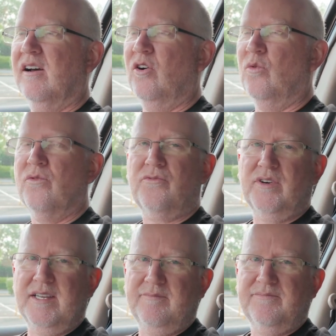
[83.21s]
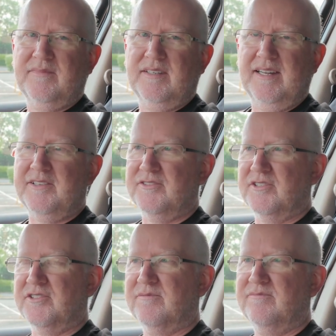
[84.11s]
all three
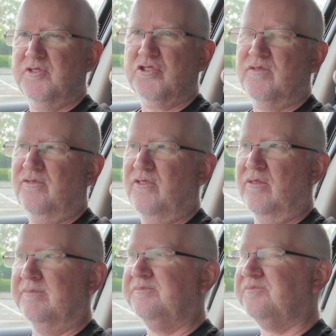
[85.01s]
lenses just for fun.